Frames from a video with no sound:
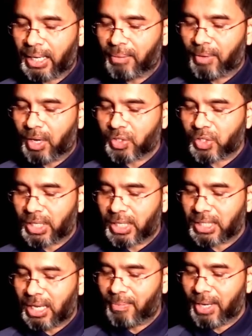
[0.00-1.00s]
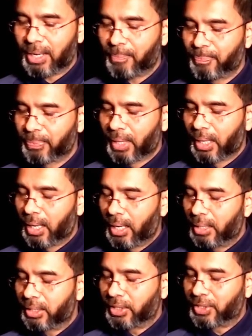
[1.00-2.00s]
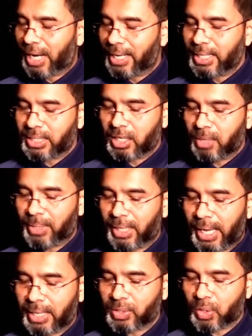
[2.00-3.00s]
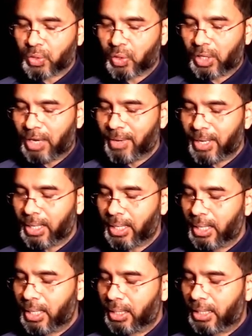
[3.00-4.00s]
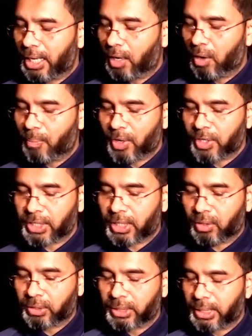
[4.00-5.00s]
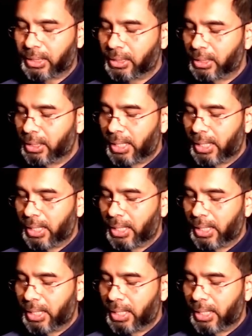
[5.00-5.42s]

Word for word: at a velocity is given the dry density of the cake is also given the equilibrium moisture content